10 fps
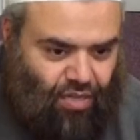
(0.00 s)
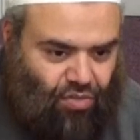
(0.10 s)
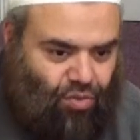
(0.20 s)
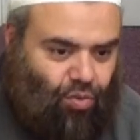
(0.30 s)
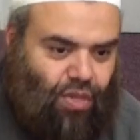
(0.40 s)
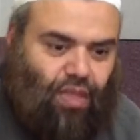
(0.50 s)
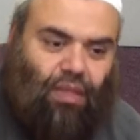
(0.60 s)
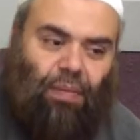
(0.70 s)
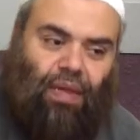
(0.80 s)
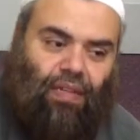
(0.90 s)
So whether
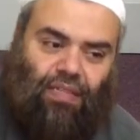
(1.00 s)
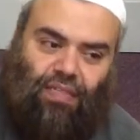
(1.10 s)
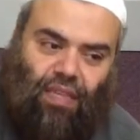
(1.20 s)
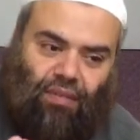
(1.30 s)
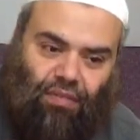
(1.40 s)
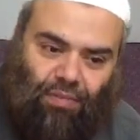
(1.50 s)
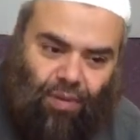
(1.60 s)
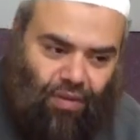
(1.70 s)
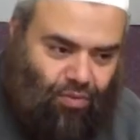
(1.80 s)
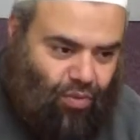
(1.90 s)
the parents, they
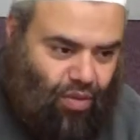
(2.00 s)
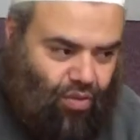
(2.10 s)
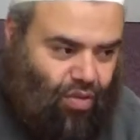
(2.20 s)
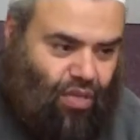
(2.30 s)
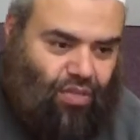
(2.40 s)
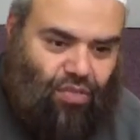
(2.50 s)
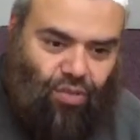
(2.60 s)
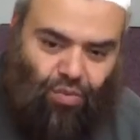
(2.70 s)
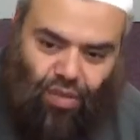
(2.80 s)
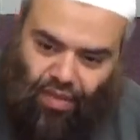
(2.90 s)
respond with goodness
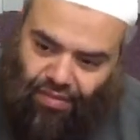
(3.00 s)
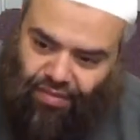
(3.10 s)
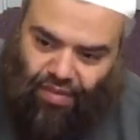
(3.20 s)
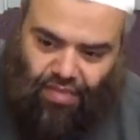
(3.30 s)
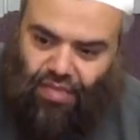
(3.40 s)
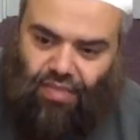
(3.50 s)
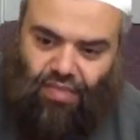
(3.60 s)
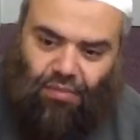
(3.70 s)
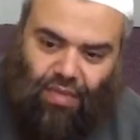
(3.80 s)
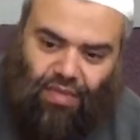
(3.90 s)
or with evilness, it
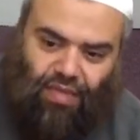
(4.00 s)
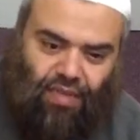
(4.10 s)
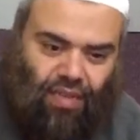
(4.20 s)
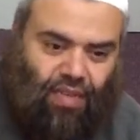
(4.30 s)
doesn't matter.